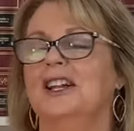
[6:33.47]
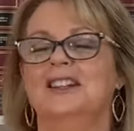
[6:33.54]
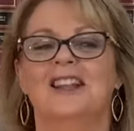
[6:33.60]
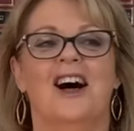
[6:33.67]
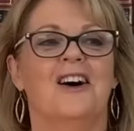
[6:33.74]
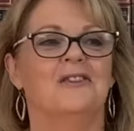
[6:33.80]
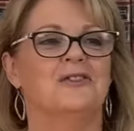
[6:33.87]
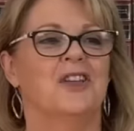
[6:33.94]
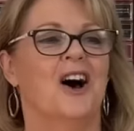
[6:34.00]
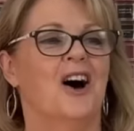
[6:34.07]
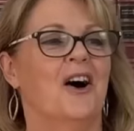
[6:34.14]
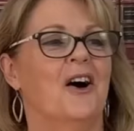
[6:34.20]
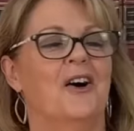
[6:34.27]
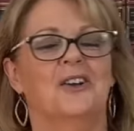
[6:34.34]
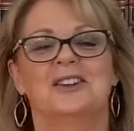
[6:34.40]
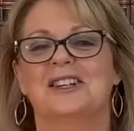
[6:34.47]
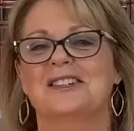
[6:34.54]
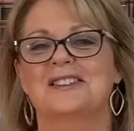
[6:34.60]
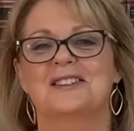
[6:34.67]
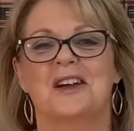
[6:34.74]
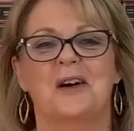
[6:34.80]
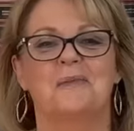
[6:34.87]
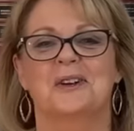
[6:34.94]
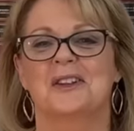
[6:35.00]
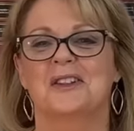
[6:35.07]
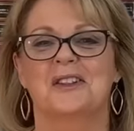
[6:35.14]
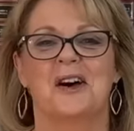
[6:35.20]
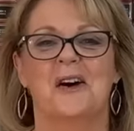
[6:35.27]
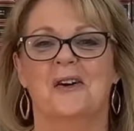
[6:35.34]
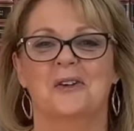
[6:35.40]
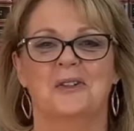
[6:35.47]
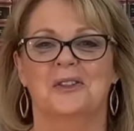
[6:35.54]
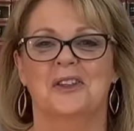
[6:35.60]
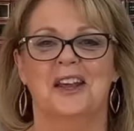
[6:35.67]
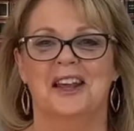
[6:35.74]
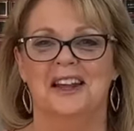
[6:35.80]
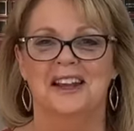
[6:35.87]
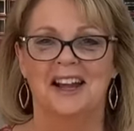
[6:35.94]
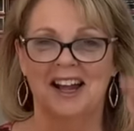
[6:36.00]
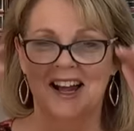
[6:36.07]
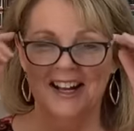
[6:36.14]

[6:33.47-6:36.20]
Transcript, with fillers: loved the whole excitement of the whole thing,